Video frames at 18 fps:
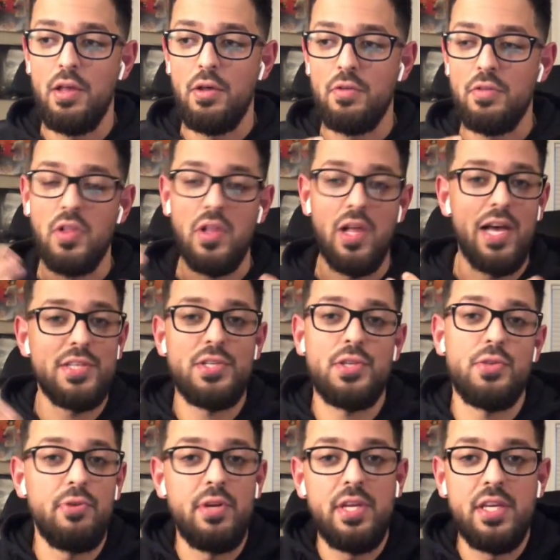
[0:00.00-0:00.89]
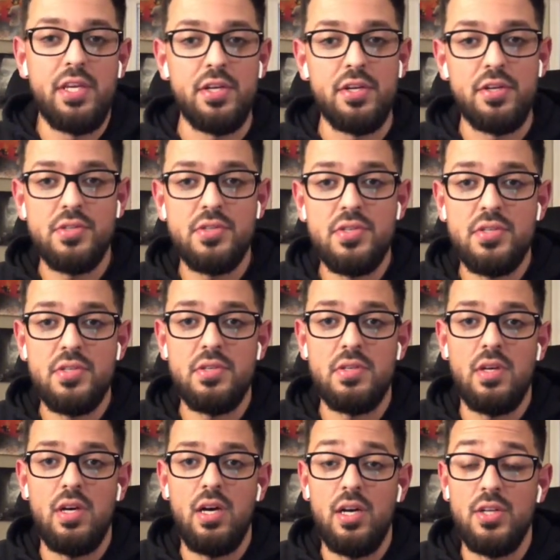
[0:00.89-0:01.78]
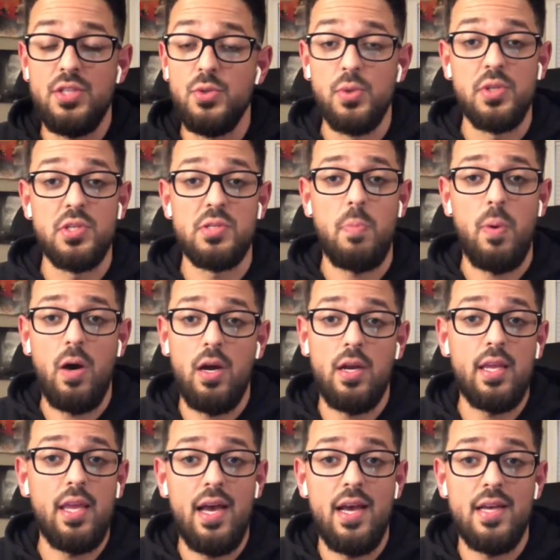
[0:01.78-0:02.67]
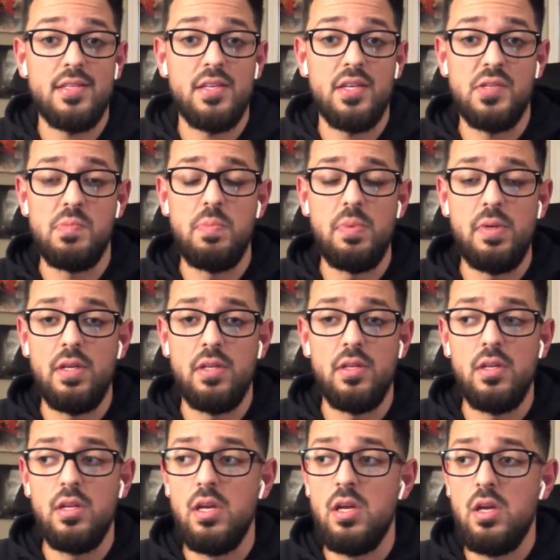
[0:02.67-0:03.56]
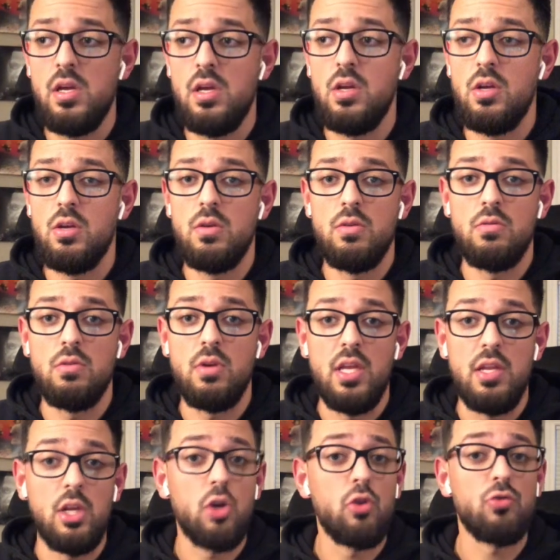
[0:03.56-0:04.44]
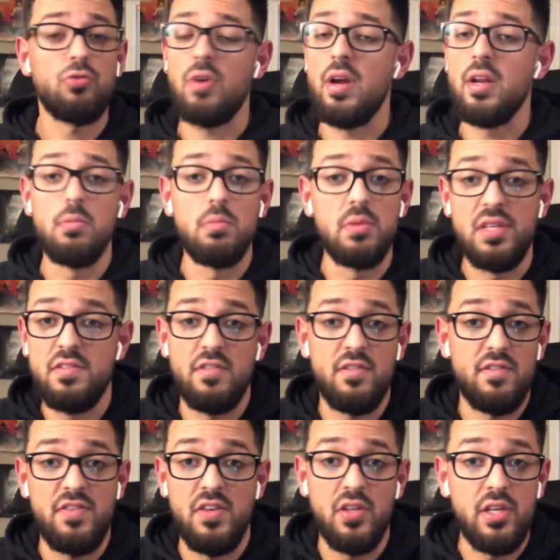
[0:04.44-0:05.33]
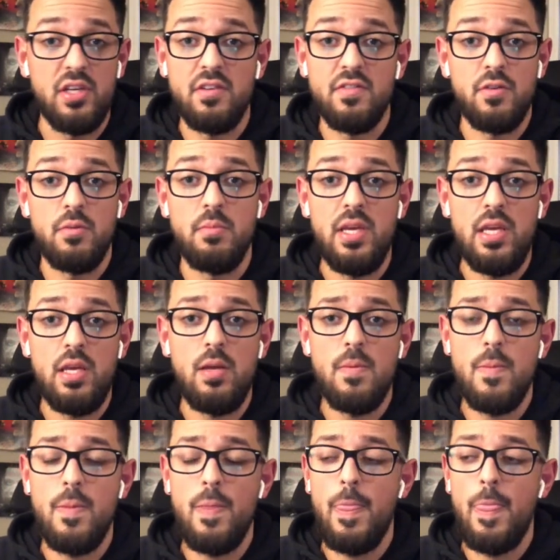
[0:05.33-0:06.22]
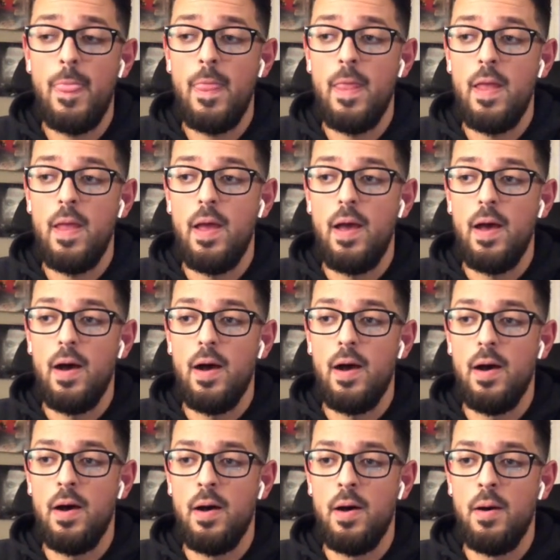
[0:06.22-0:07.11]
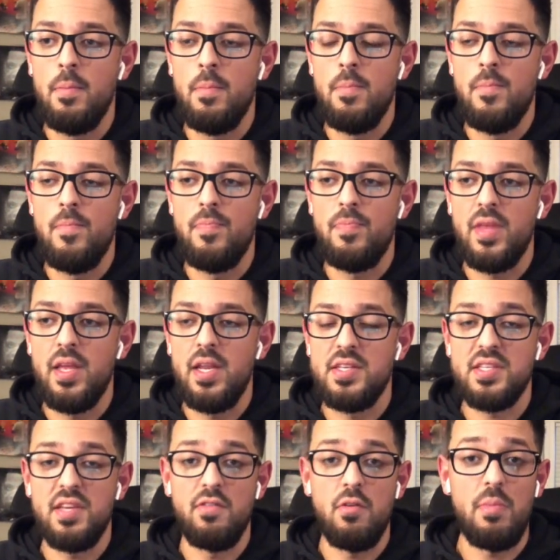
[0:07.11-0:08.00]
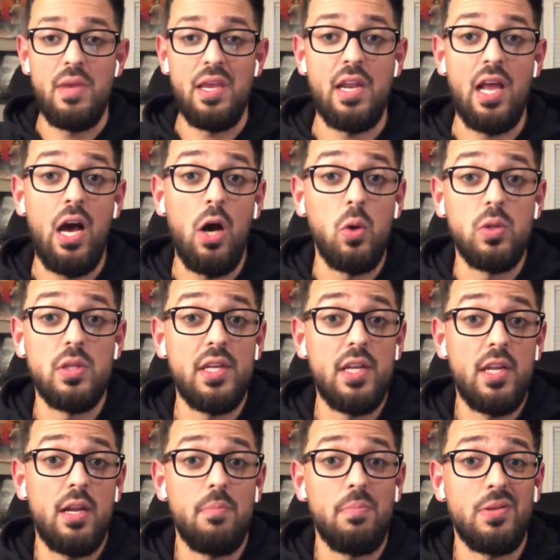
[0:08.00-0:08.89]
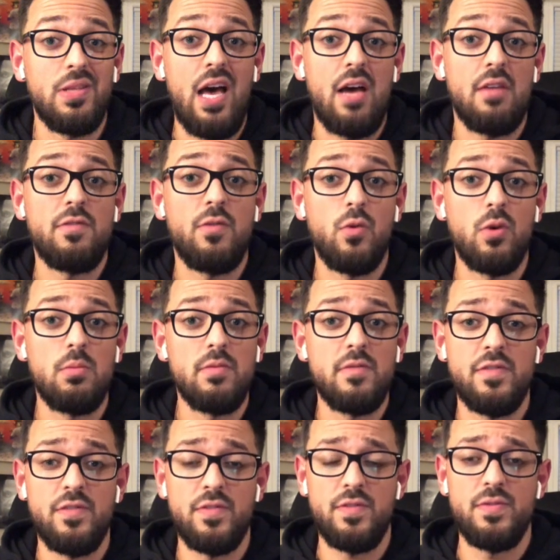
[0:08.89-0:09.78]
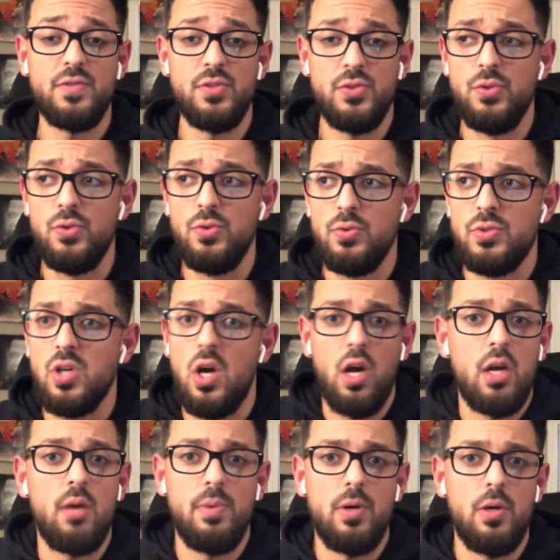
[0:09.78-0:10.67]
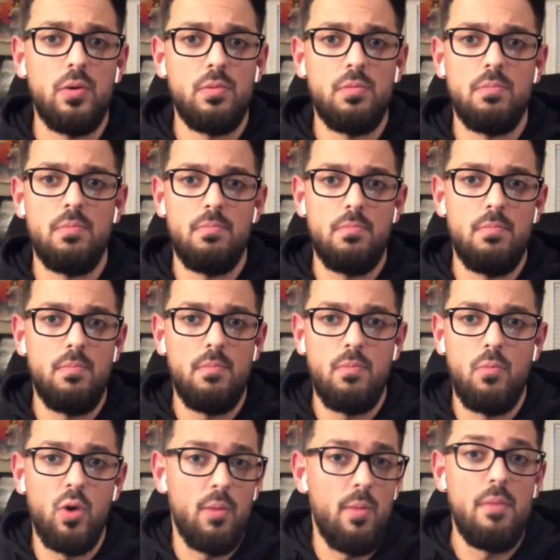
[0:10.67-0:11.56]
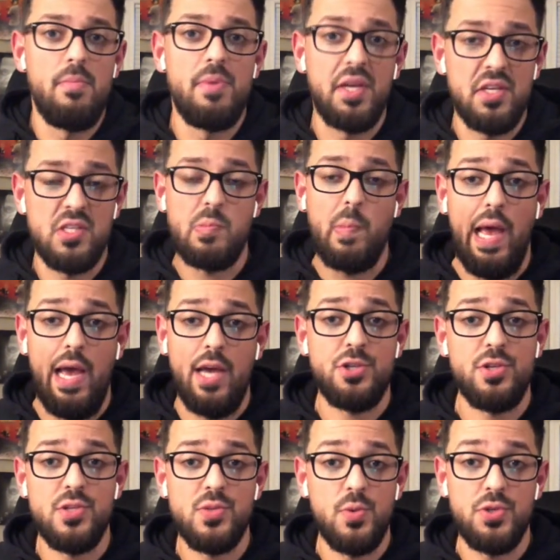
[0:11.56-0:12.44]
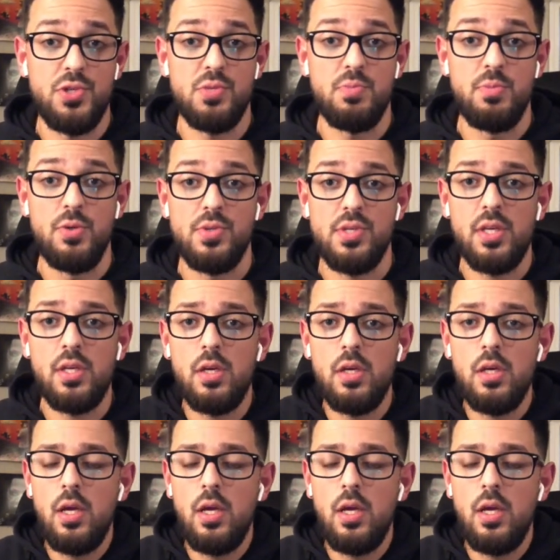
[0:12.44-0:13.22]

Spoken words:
The last 3 years doing this podcast has been incredibly fulfilling for me. It has given me an outlet and a platform to talk about one of my biggest passions, which is music.